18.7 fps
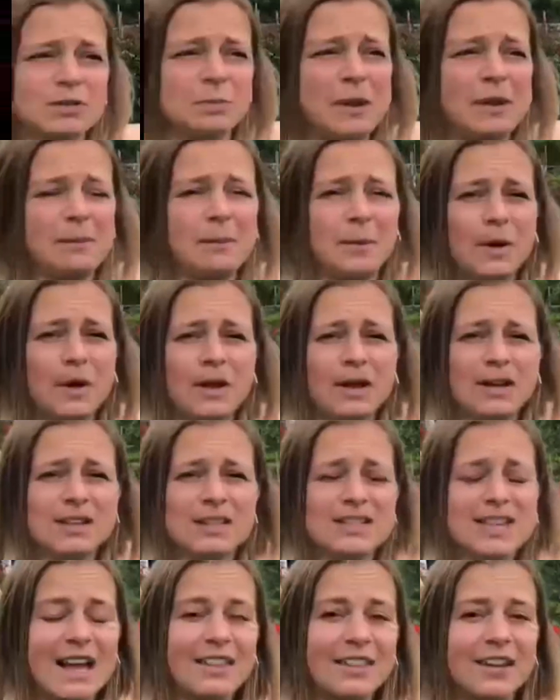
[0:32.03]
people in
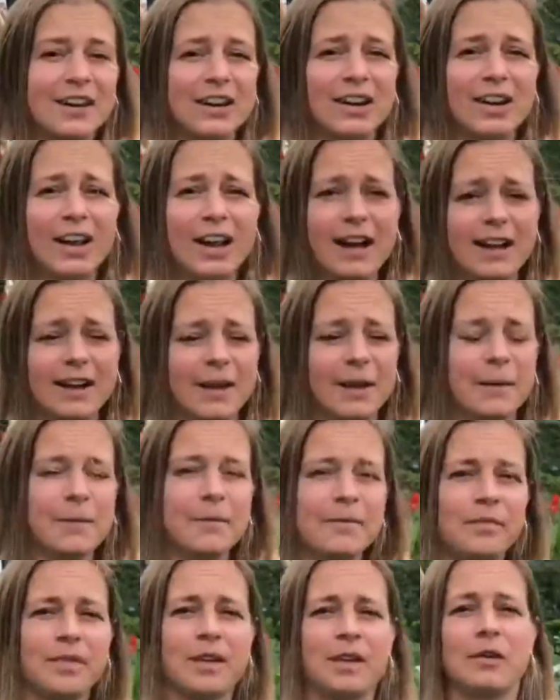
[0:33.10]
South Carolina.
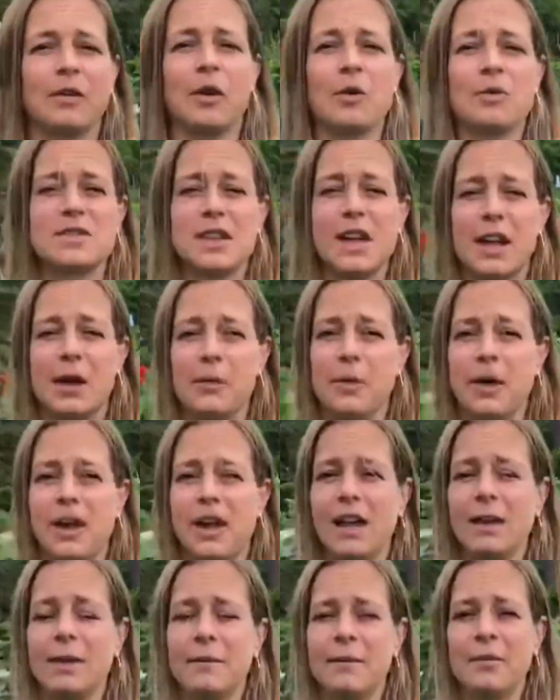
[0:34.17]
Grows like a
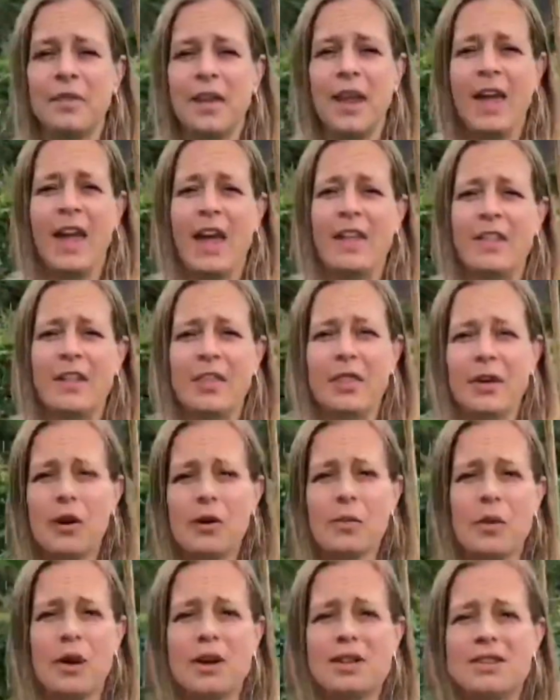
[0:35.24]
weed. And the third
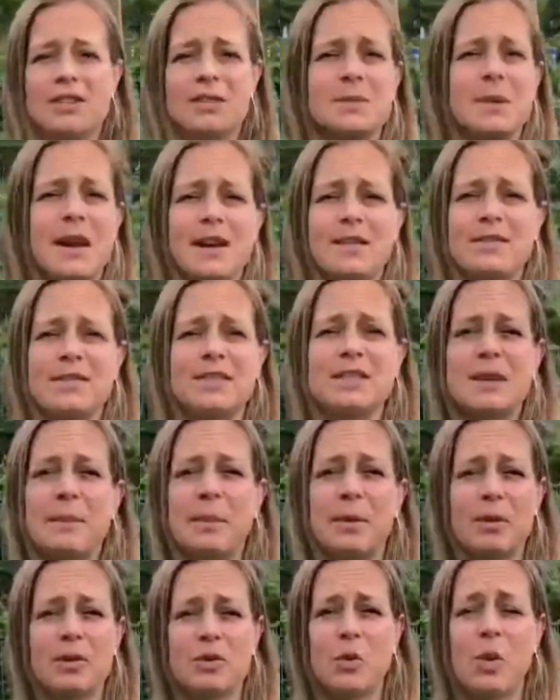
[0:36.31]
one is just made of
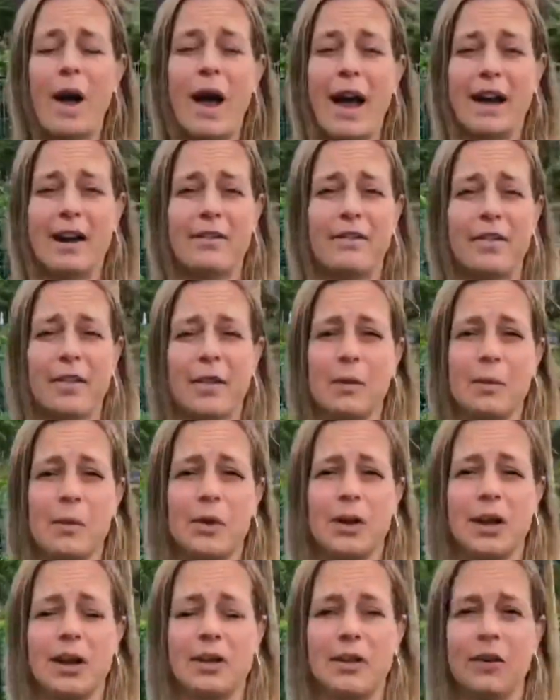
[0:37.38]
simple twine for the
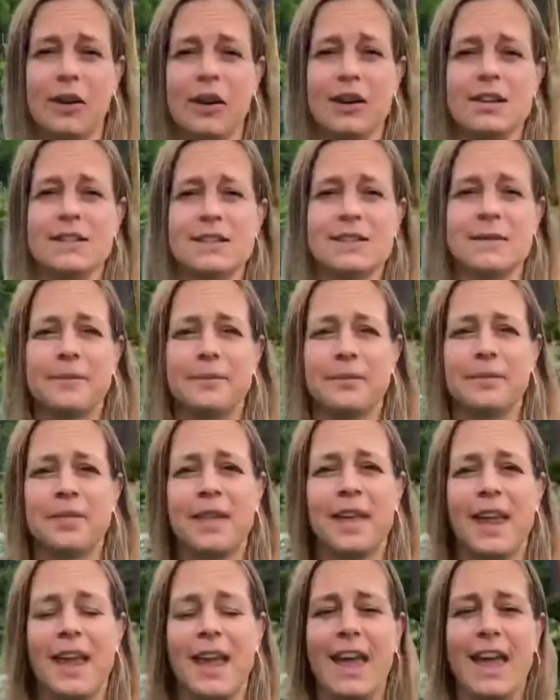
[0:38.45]
morning glories.
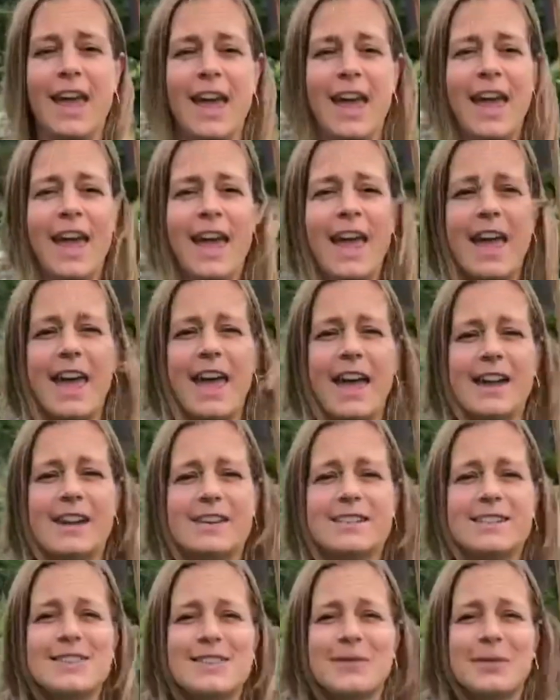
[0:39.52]

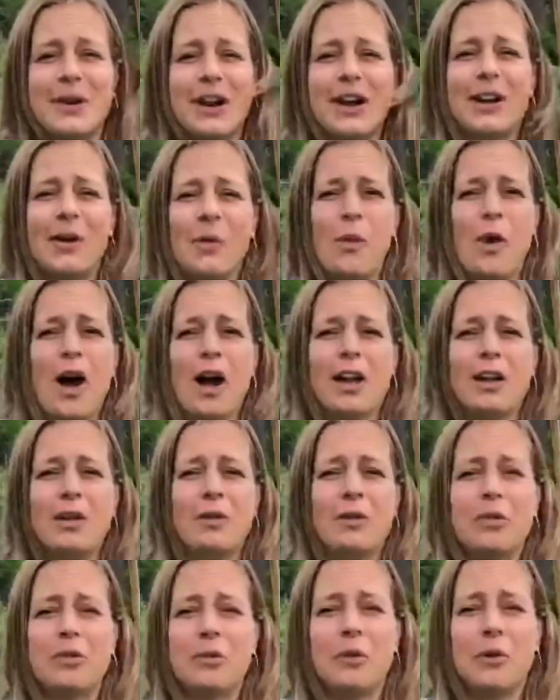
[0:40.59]
And we're gonna walk you
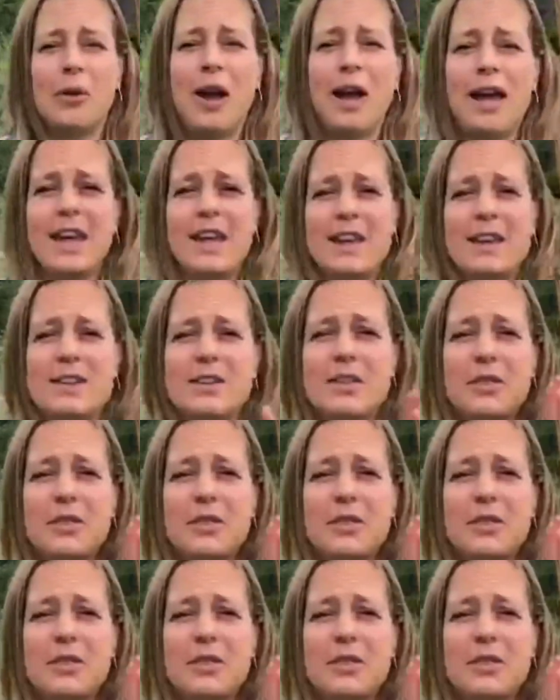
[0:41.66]
through it in